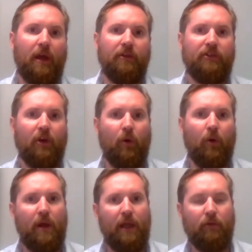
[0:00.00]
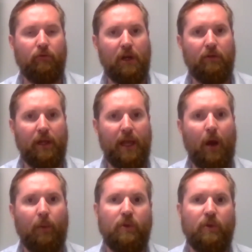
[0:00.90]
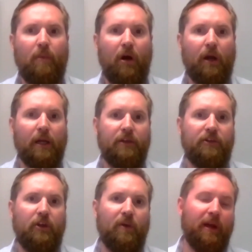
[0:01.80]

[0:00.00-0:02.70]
And so it really, really helps when you market it too.